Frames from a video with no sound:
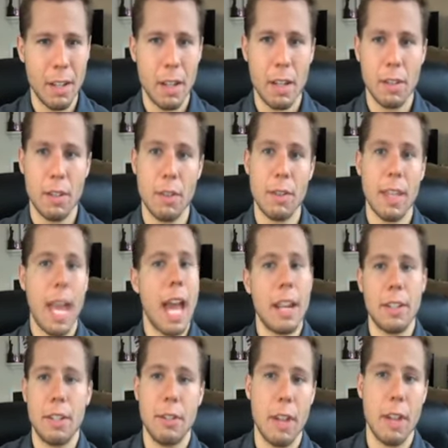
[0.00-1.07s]
during the
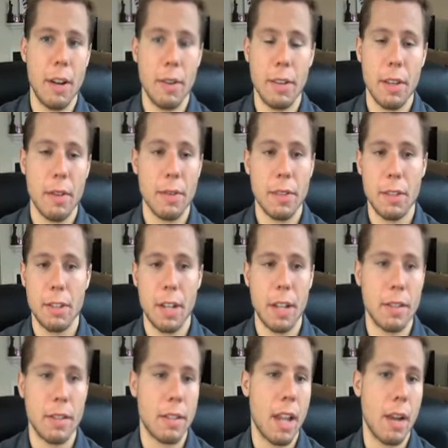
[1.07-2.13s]
Attitude Era, they used to
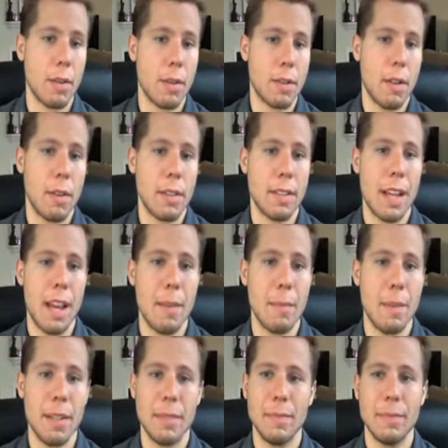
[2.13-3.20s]
change titles all the time,
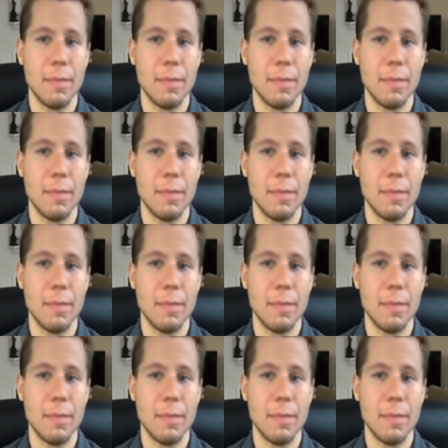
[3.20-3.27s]
but